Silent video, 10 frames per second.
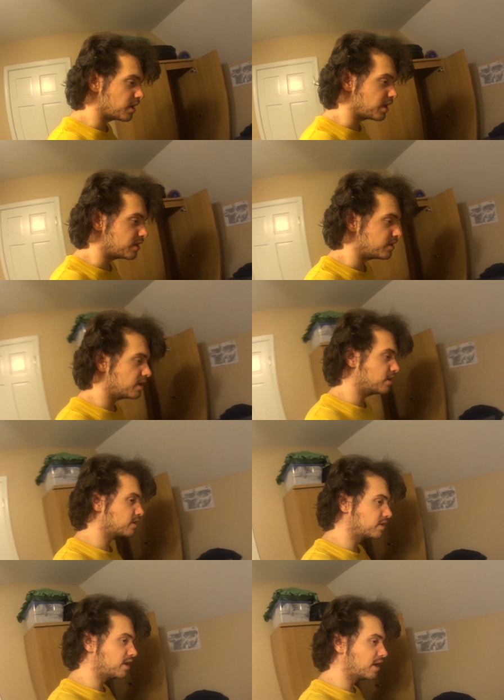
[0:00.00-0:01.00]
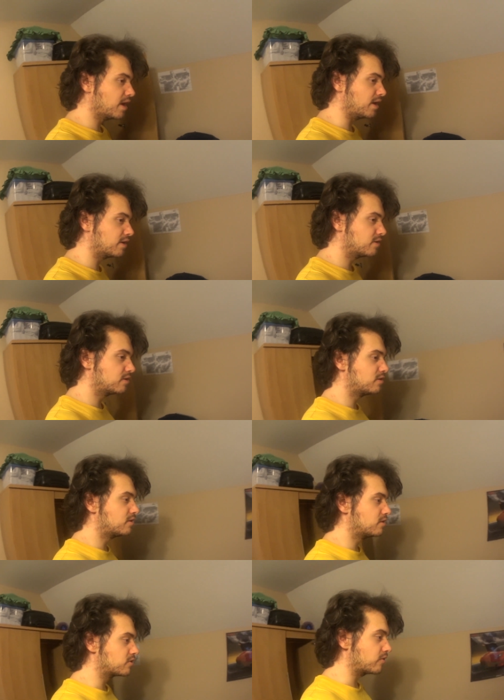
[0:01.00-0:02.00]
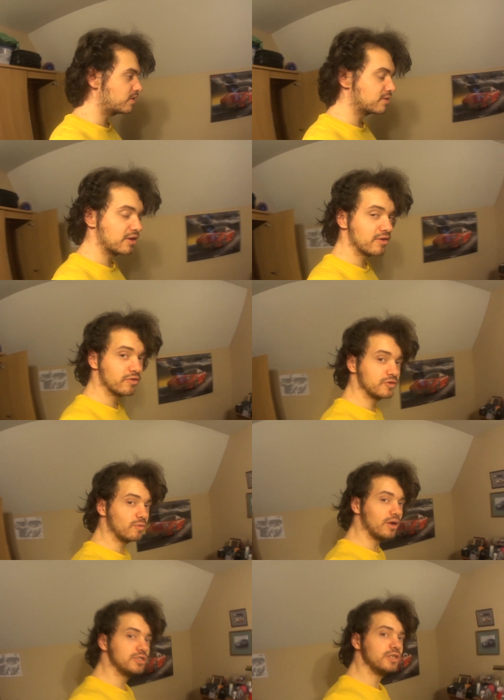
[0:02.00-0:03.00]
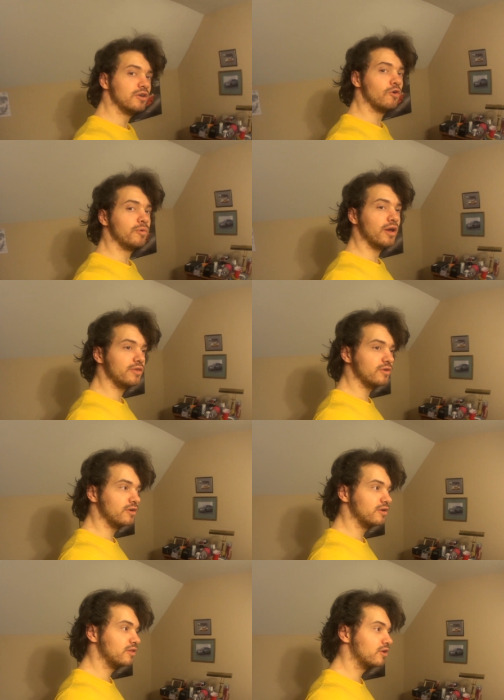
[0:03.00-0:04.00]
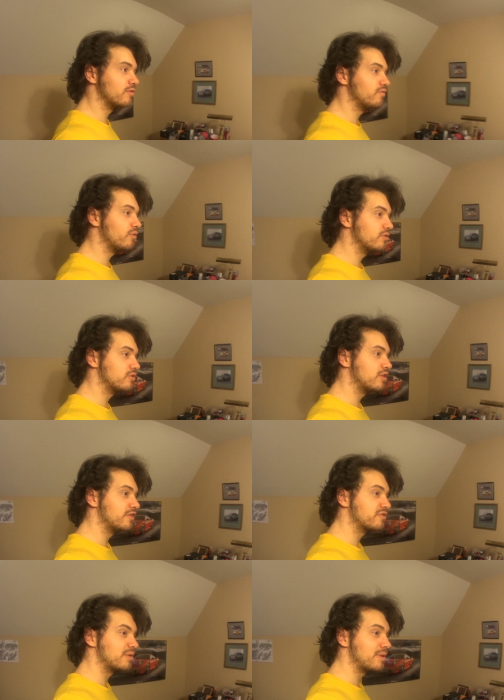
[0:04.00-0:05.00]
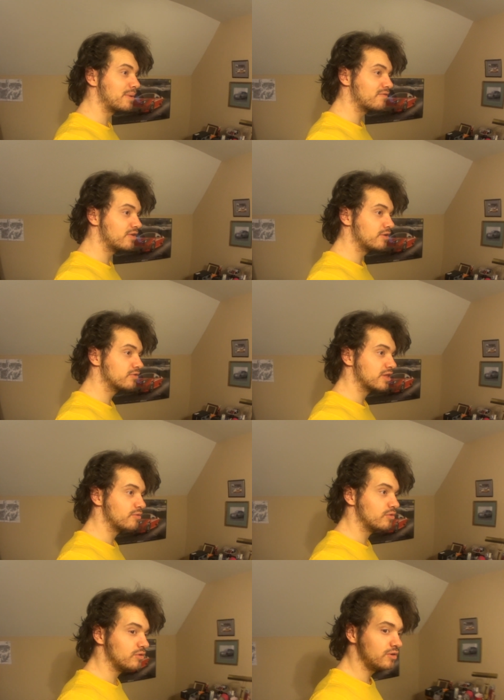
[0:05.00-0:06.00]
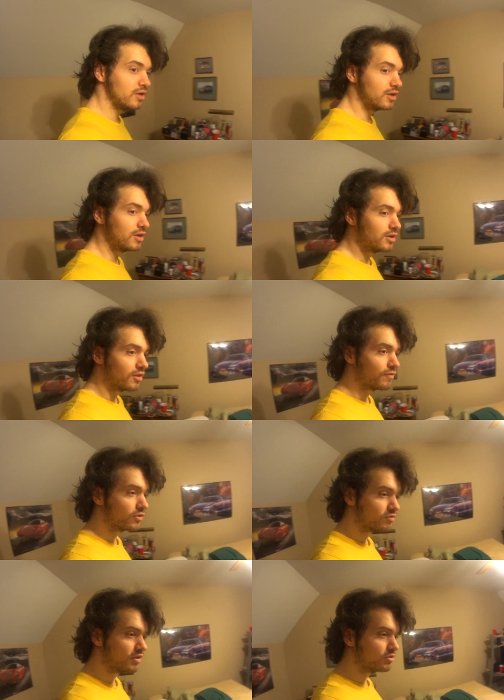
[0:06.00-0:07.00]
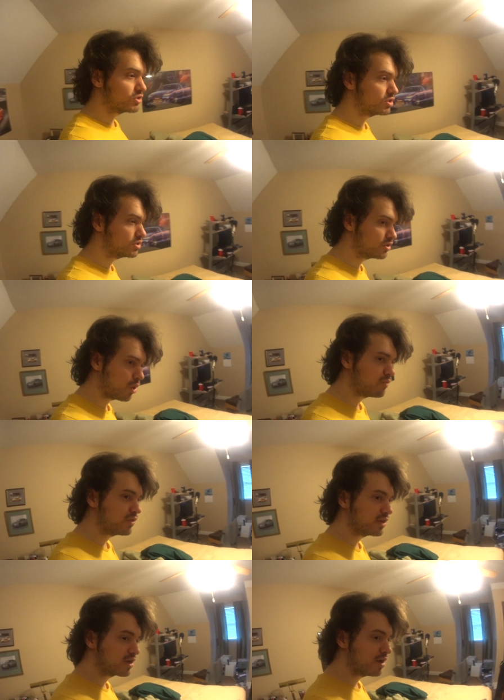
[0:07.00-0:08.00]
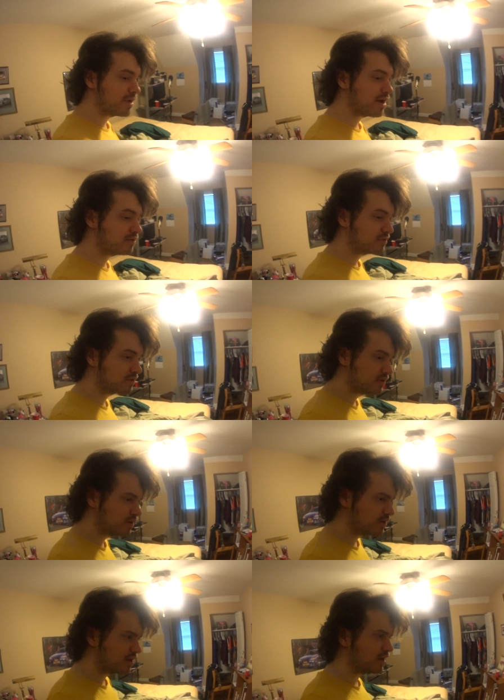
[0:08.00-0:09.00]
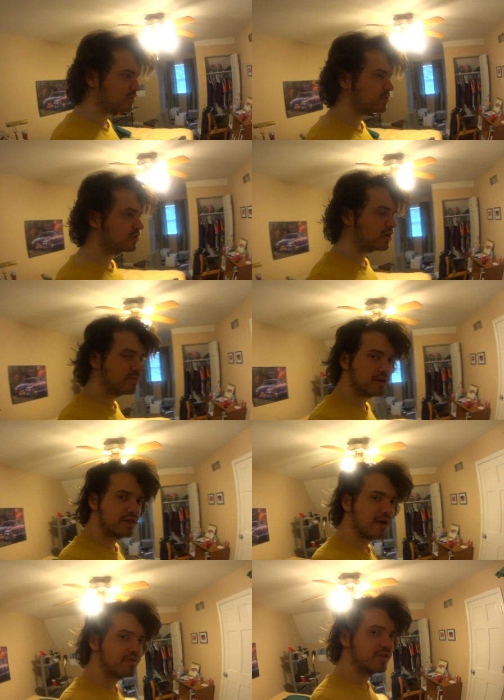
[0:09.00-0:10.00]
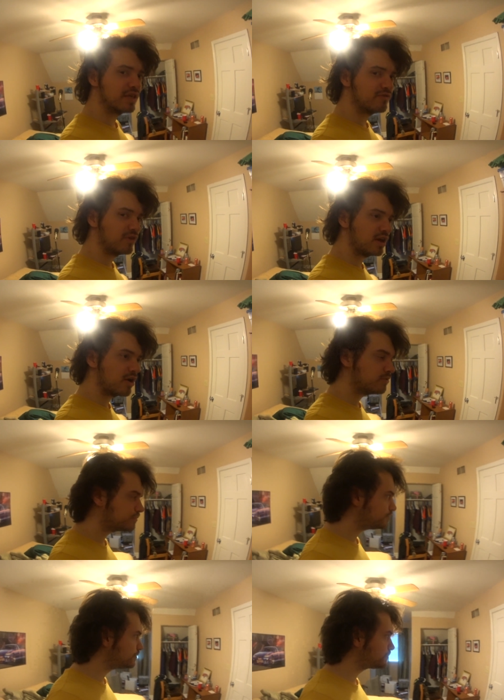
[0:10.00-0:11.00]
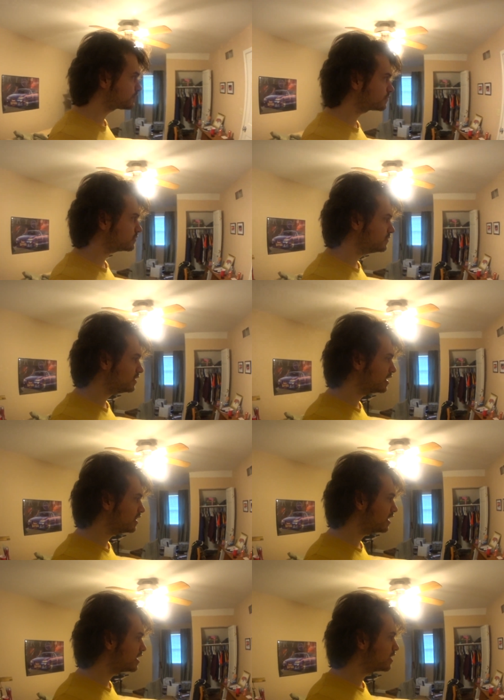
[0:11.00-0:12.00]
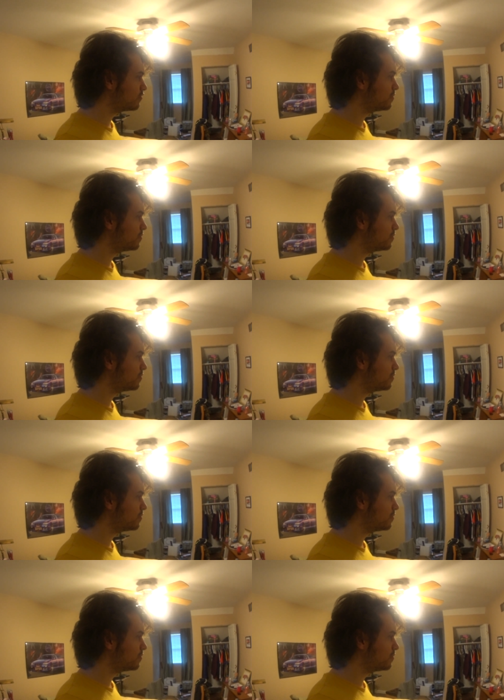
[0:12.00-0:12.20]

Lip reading: And yeah. So anyways, thank you guys so much for watching. Hope you guys are looking forward to the Need for Speed Payback videos. The first video should hopefully come out 30 minutes after this video, and then it will